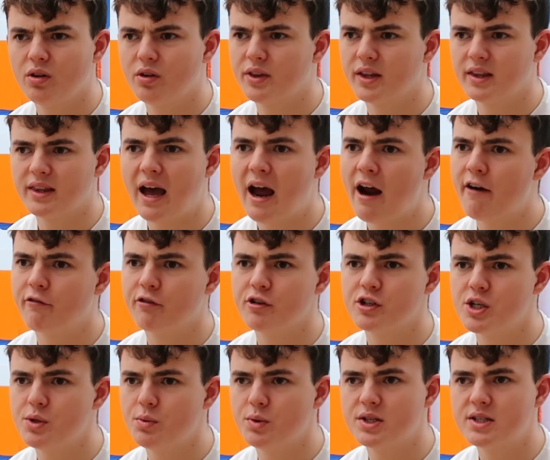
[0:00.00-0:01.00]
I think the
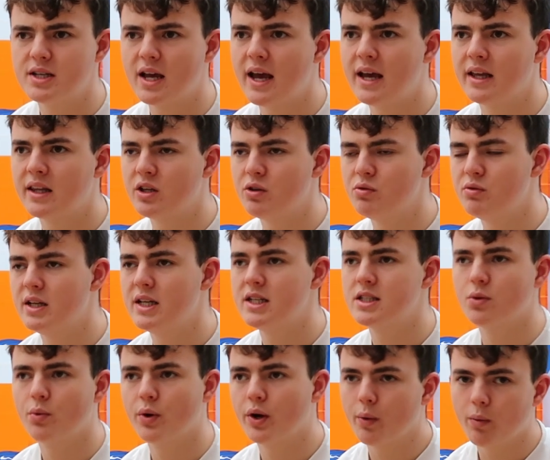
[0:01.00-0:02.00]
average he was saying that you
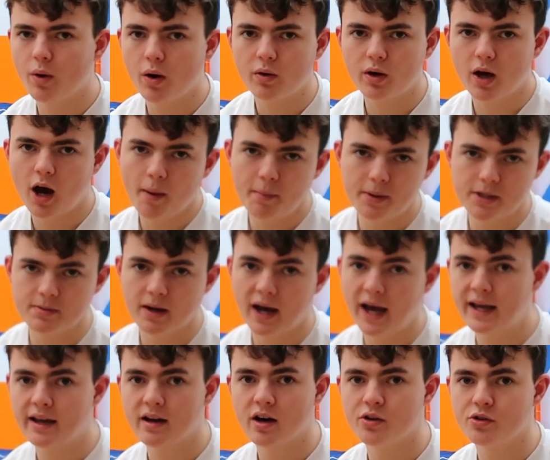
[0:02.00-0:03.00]
need to win a World Cup is
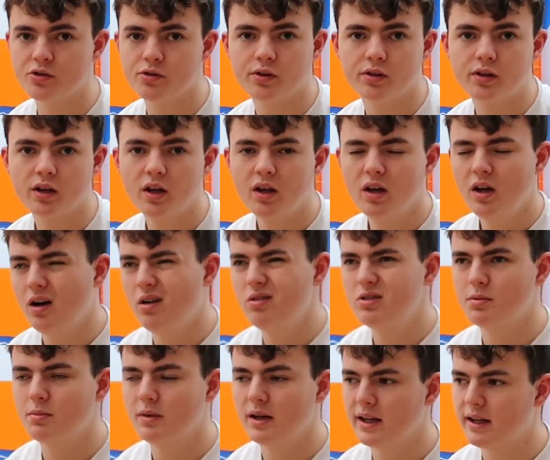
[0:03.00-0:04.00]
about 800.
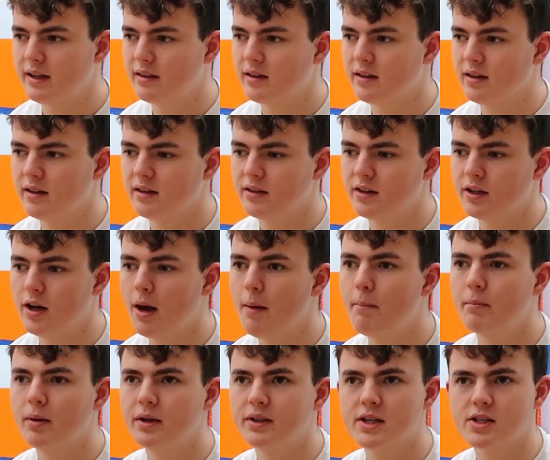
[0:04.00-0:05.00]
Ultimately, the
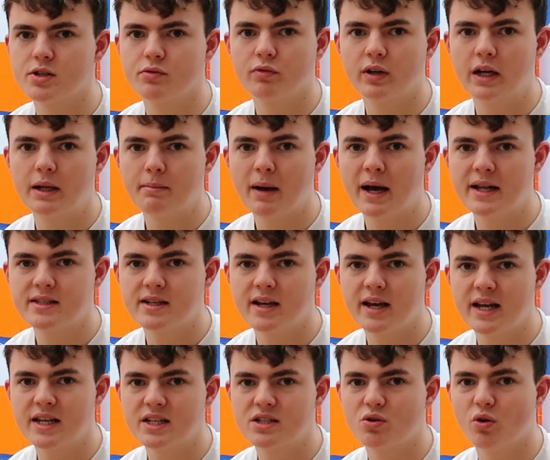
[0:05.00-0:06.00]
number doesn't really matter.
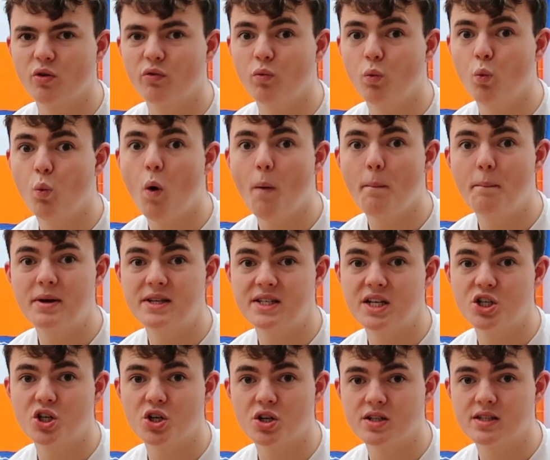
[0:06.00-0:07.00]
It's sort of what
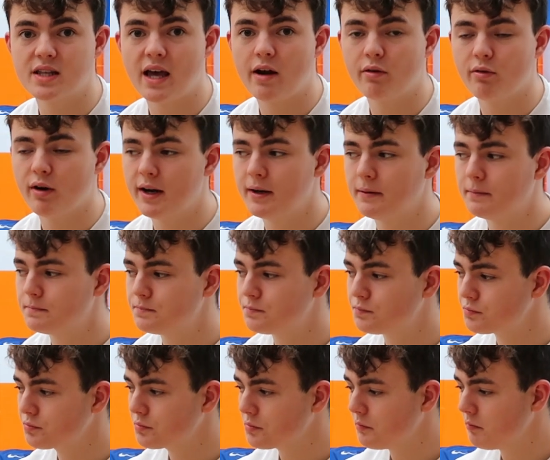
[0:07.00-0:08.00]
positions they're in.
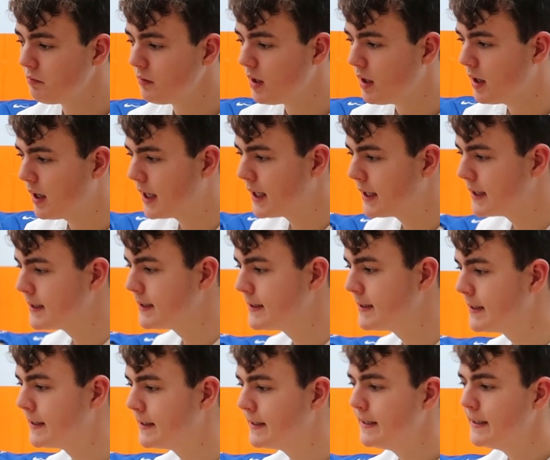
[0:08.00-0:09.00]

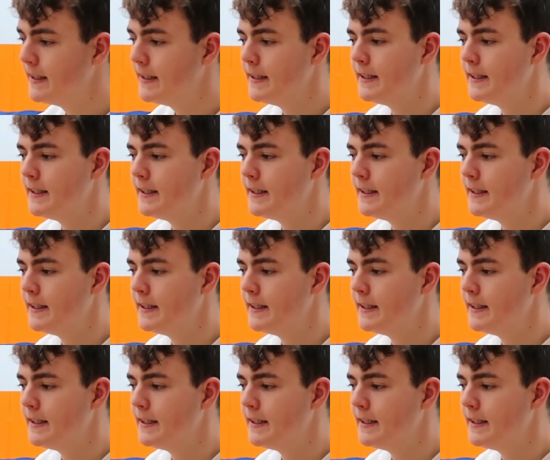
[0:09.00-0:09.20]
And